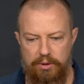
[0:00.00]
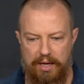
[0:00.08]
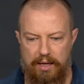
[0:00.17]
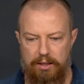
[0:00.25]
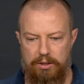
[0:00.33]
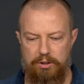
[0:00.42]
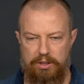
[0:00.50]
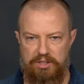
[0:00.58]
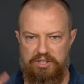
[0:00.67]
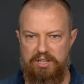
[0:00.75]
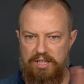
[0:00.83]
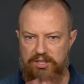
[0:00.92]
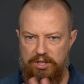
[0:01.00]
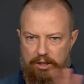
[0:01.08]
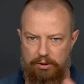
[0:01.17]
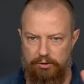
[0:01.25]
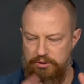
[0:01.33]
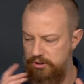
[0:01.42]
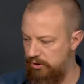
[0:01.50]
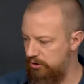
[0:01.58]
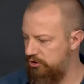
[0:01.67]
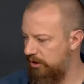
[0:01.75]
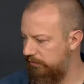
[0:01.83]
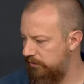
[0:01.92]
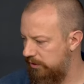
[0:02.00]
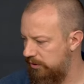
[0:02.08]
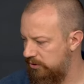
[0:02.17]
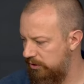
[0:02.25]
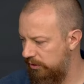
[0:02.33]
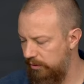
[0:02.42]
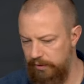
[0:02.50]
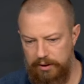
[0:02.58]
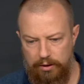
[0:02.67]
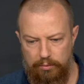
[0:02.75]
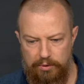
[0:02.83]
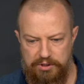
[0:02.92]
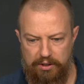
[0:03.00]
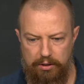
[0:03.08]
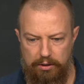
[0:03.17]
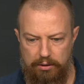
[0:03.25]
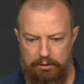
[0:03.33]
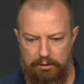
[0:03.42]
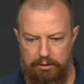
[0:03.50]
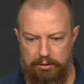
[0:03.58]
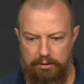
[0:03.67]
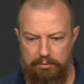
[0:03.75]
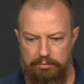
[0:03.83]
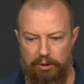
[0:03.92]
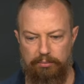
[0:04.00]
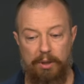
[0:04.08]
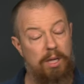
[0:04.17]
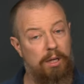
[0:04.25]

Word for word: that, you're going to see these colors shift. So here we go, reset all, boom.